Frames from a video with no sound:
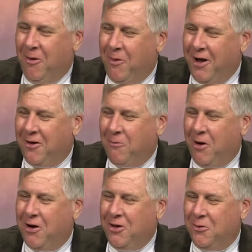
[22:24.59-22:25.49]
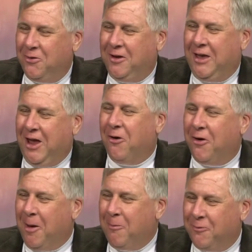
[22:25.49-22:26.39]
Why are you gearing
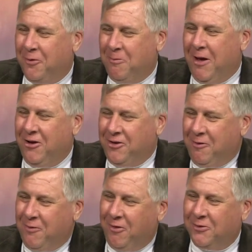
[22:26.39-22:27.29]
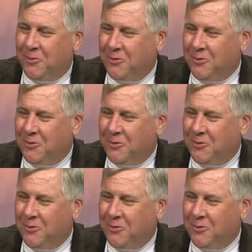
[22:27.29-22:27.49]
up for the Magi Festival?